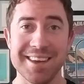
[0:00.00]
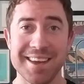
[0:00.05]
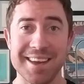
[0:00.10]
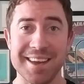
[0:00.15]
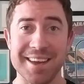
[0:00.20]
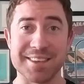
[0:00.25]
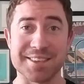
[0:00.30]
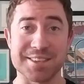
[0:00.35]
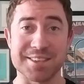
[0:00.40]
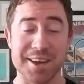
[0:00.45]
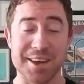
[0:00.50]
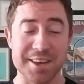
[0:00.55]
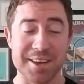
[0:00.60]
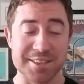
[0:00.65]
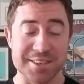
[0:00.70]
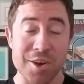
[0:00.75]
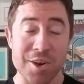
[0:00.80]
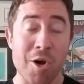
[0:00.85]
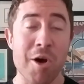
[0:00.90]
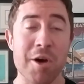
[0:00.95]
It's
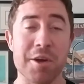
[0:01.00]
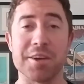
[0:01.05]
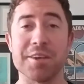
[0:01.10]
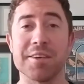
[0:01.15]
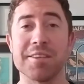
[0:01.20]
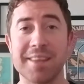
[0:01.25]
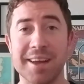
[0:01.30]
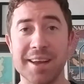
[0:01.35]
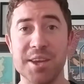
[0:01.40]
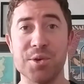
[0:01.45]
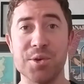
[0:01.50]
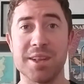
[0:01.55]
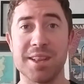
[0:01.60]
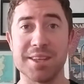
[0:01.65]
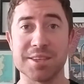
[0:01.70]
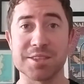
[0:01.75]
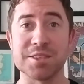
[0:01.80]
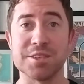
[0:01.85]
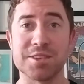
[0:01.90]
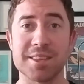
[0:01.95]
an honor that you would
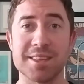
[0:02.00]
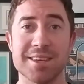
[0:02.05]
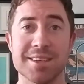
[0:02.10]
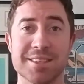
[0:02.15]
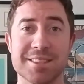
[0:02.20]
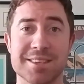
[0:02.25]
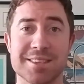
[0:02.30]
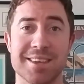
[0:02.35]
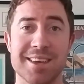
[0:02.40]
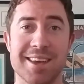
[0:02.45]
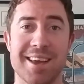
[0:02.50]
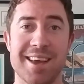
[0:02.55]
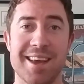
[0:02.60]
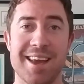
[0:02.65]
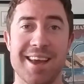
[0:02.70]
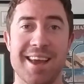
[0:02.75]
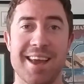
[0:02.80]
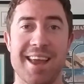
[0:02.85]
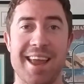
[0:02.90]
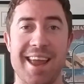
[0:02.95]
listen to this.
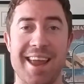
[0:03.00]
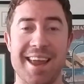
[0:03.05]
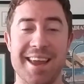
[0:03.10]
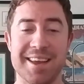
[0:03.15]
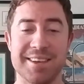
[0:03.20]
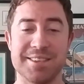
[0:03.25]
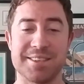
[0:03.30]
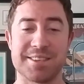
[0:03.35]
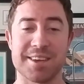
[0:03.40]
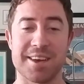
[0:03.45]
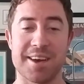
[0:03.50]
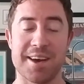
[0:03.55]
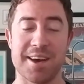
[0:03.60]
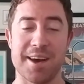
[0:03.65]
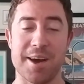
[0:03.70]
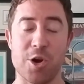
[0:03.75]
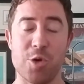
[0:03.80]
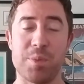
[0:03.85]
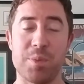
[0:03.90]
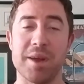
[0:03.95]
And
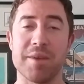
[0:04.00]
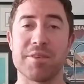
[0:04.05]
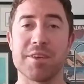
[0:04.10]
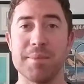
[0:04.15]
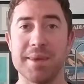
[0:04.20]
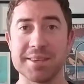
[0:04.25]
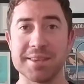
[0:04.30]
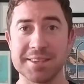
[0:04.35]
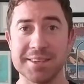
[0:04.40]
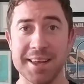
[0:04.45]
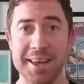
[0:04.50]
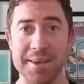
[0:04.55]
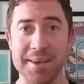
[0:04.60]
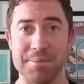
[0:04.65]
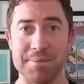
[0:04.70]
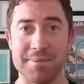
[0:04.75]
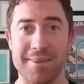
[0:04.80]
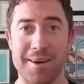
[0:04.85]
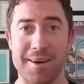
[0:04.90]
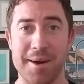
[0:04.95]
I hope you have an amazing day.
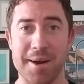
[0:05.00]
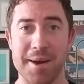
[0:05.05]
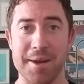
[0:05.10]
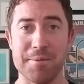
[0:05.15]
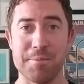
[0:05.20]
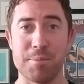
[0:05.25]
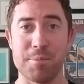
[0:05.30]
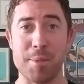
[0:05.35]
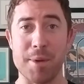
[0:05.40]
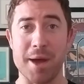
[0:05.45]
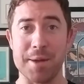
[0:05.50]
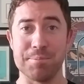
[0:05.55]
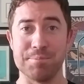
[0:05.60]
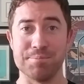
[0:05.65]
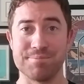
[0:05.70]
All right, bye-bye.